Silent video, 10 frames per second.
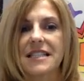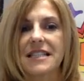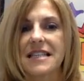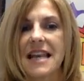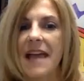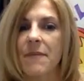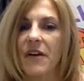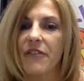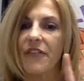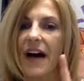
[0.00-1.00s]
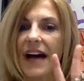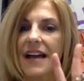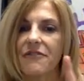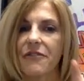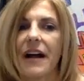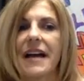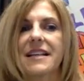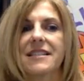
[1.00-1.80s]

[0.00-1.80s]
name the 5, right?